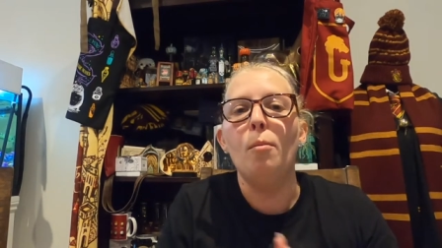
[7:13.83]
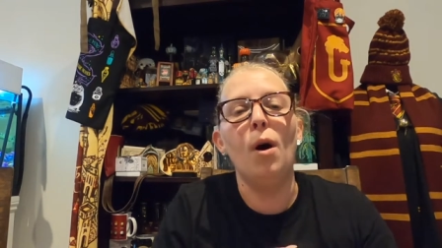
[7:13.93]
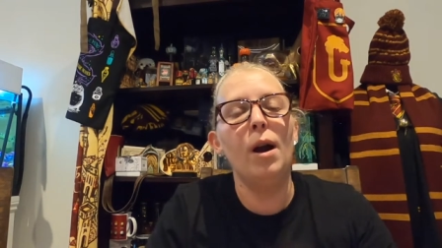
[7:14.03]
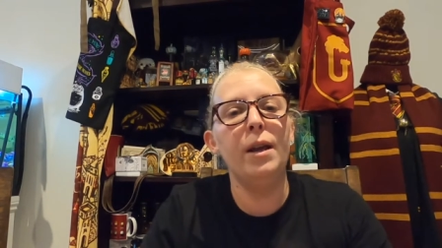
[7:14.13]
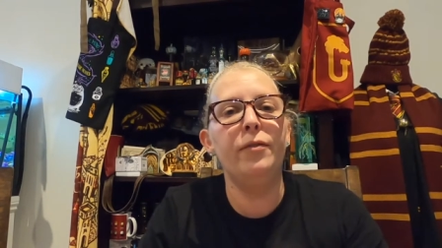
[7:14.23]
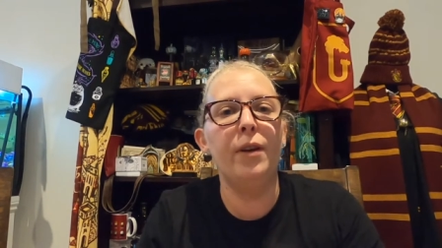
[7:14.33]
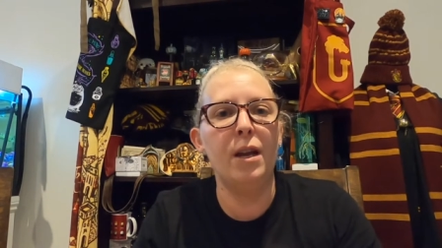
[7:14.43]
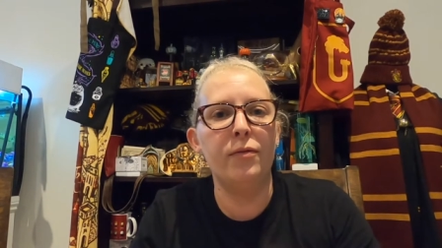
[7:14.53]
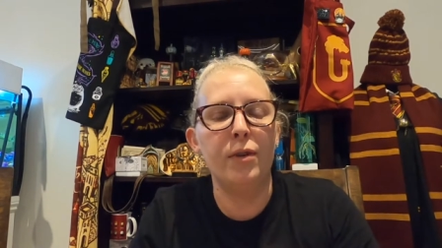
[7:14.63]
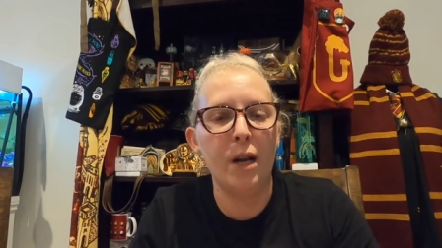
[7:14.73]
my
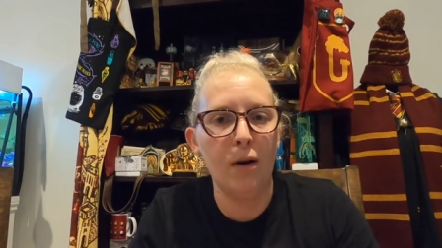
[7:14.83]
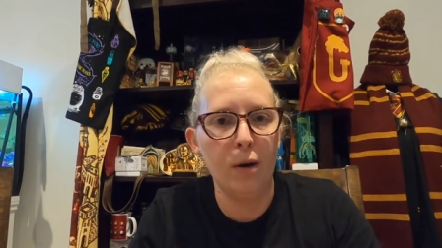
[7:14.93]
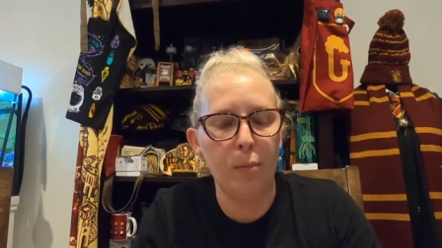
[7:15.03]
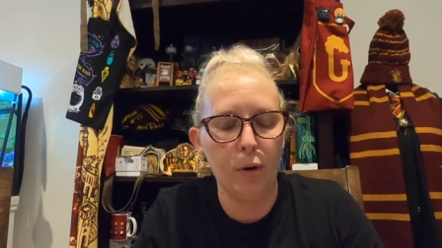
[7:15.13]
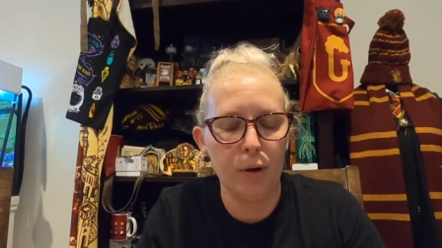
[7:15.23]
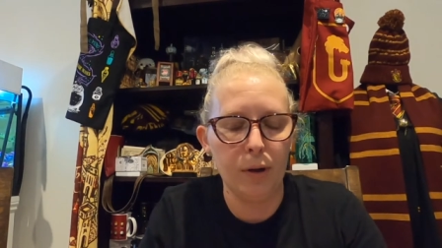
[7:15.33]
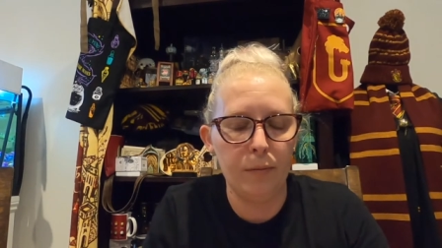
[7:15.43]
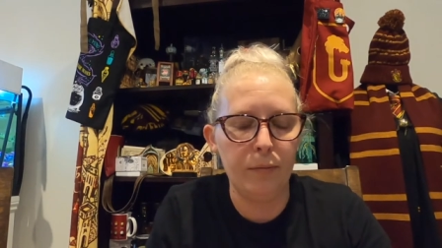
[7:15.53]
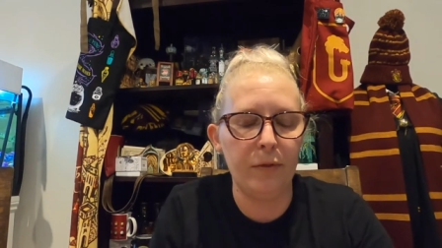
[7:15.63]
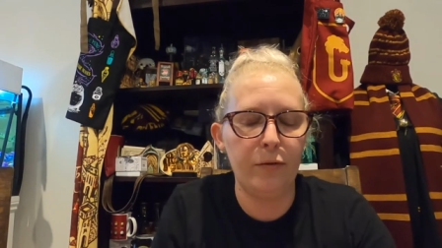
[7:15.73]
favorite Harry
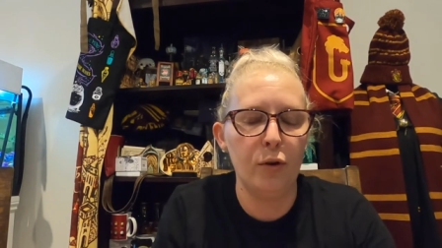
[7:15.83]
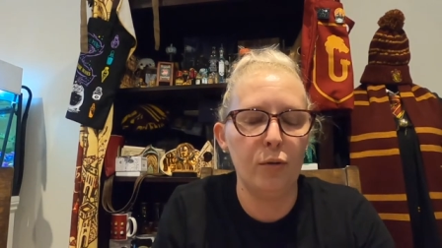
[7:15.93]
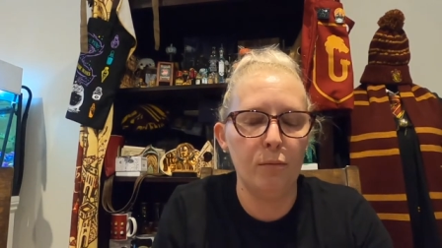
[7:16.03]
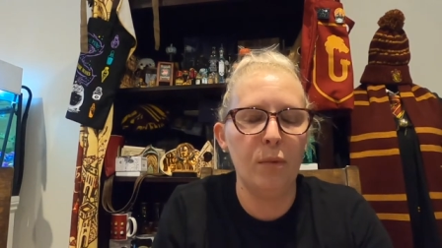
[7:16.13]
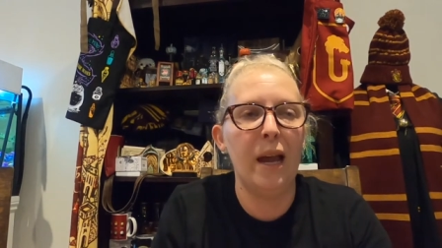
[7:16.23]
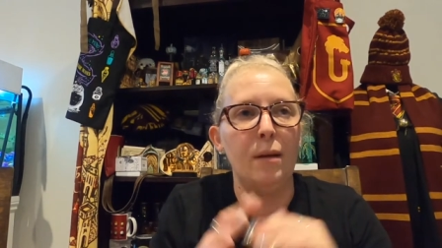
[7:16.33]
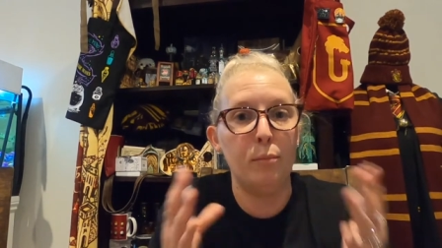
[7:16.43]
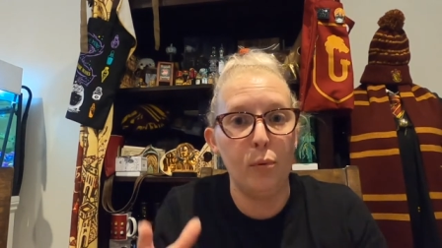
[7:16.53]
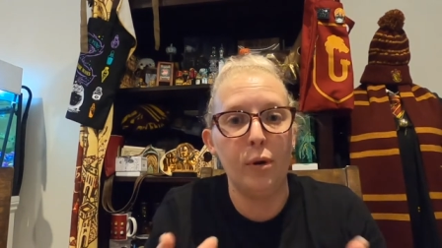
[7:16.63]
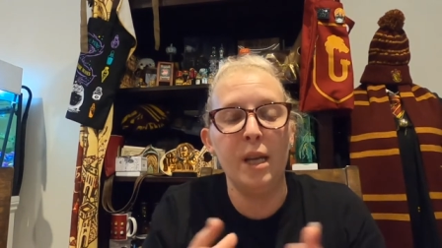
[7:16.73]
Potter film
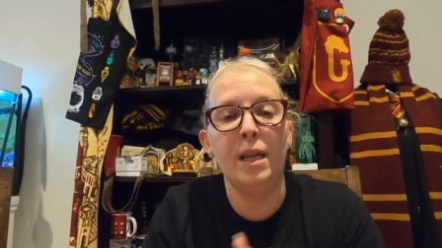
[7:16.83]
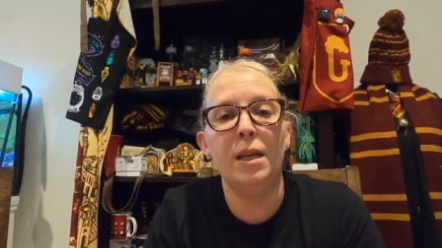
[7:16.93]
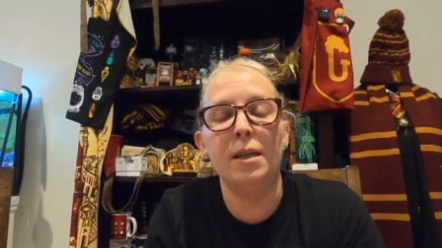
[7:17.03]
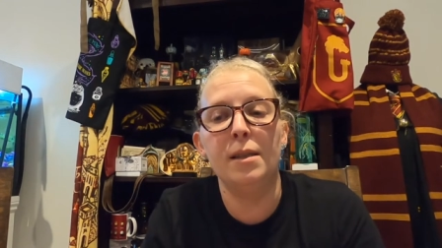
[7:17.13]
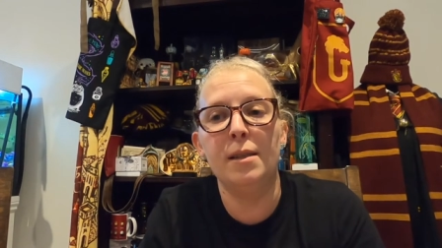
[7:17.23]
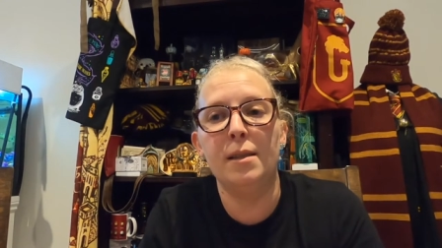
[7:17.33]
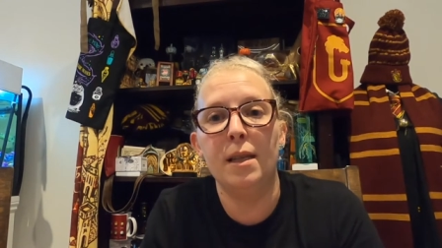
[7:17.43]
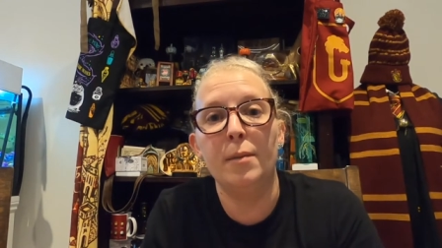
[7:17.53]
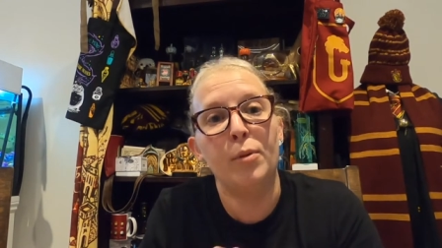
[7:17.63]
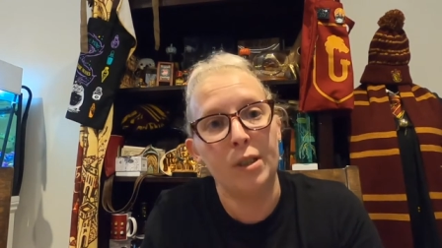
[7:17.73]
and book is
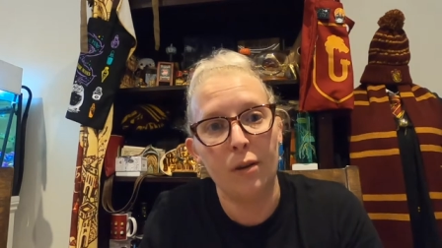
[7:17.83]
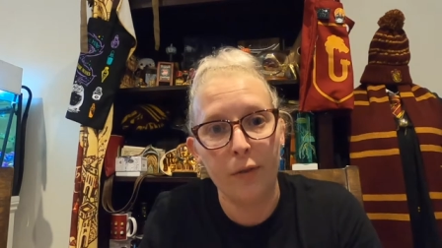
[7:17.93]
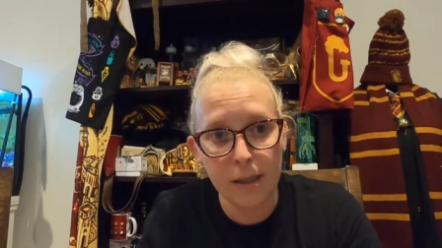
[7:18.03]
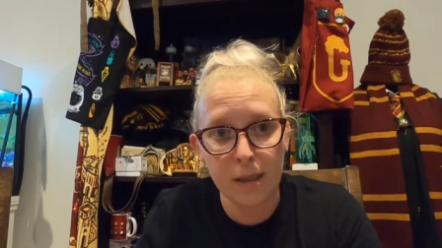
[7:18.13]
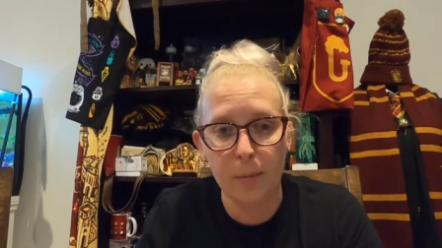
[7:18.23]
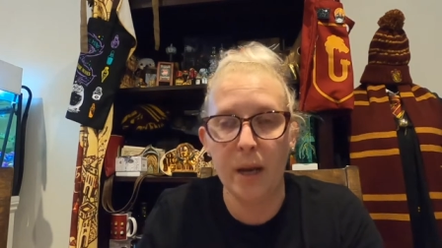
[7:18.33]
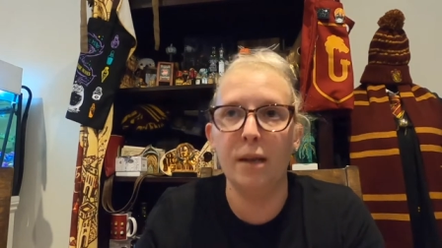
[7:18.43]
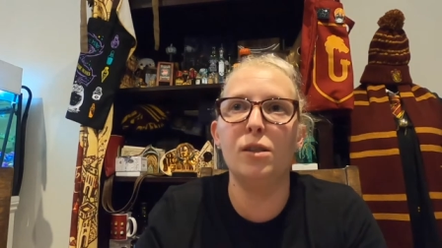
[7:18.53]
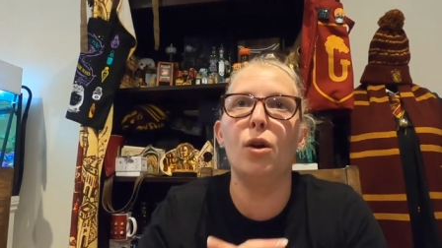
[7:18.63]
The Prisoner of Azkaban.